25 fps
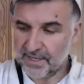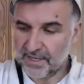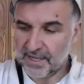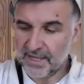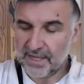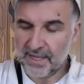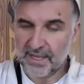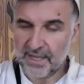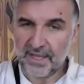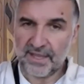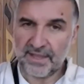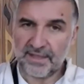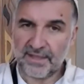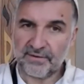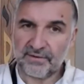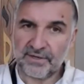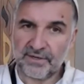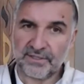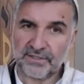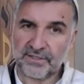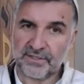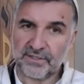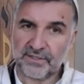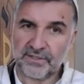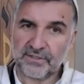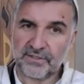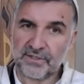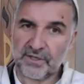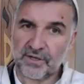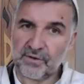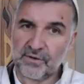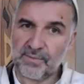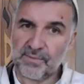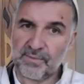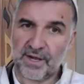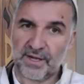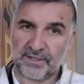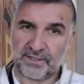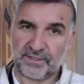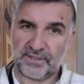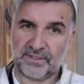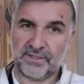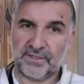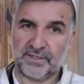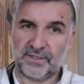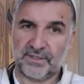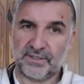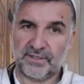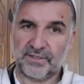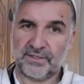And there is so much
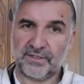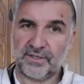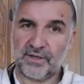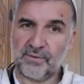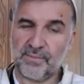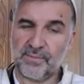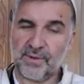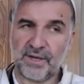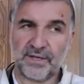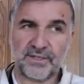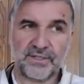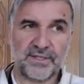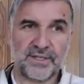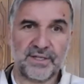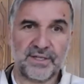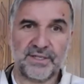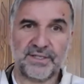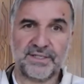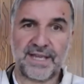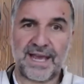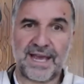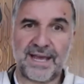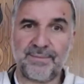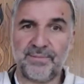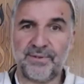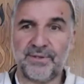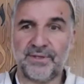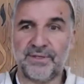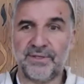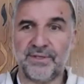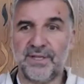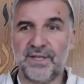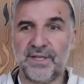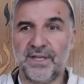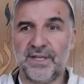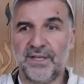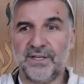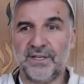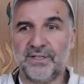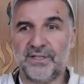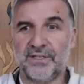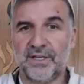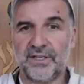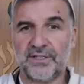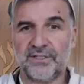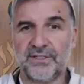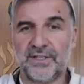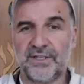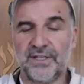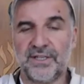that has happened
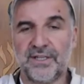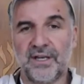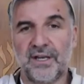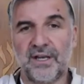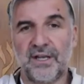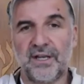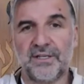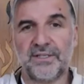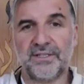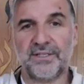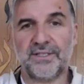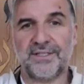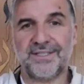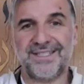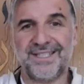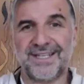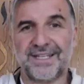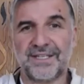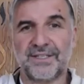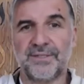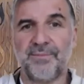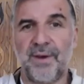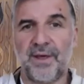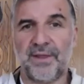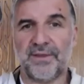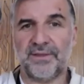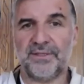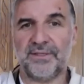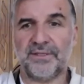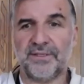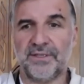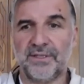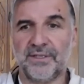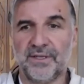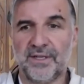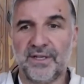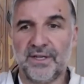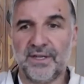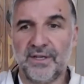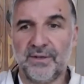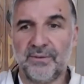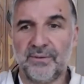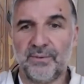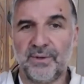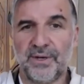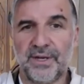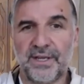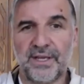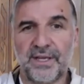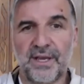just in the last 6 months
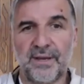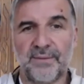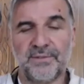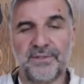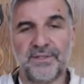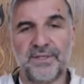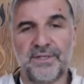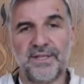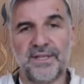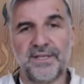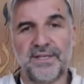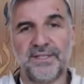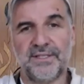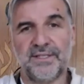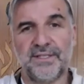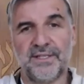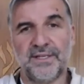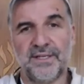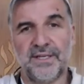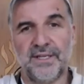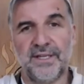when it comes to this.